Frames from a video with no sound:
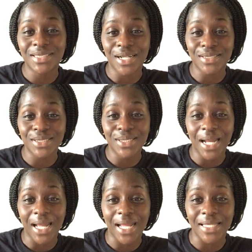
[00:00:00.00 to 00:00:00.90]
talk to you
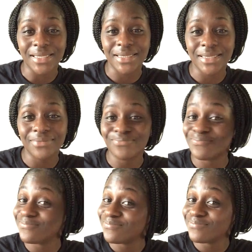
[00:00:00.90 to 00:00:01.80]
guys
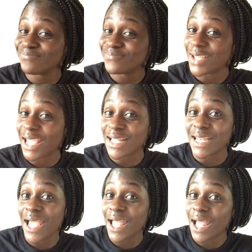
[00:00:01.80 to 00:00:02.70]

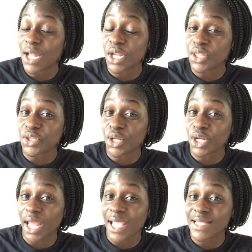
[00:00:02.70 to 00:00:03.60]
in another
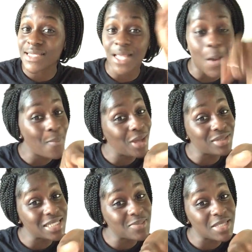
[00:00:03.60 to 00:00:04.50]
thirty days
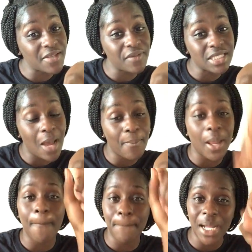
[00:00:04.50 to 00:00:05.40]
about this specific
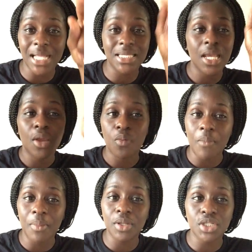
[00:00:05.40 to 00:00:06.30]
topic. But
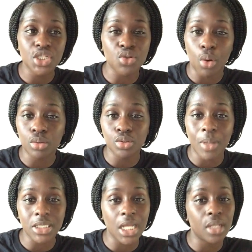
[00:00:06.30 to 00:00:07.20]
remember to just scroll through
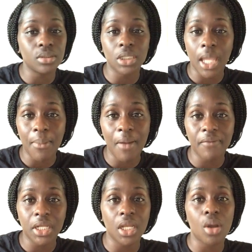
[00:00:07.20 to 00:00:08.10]
my channel, look at my
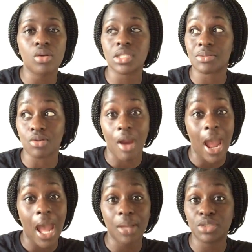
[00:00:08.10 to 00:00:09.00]
videos,
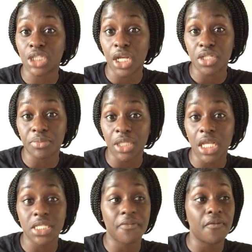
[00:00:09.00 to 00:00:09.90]
subscribe, share some
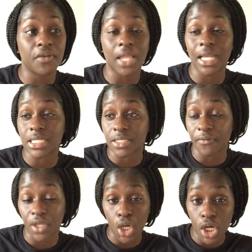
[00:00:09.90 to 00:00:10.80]
things if you feel like it's
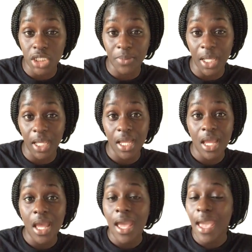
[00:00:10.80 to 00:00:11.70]
of encouragement,
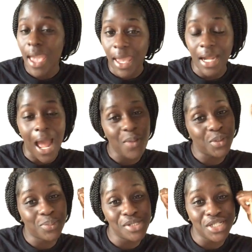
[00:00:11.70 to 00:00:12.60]
and I
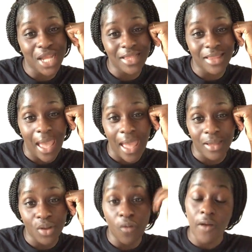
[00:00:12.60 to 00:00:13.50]
would appreciate
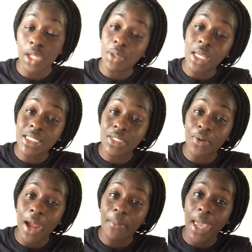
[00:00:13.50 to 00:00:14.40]
that. Go follow me on
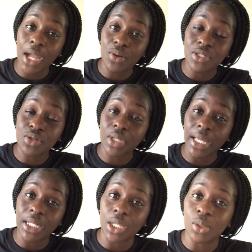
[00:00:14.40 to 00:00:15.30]
Instagram at Krystal
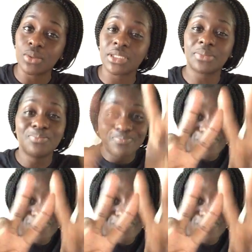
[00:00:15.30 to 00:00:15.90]
Clayton Glows.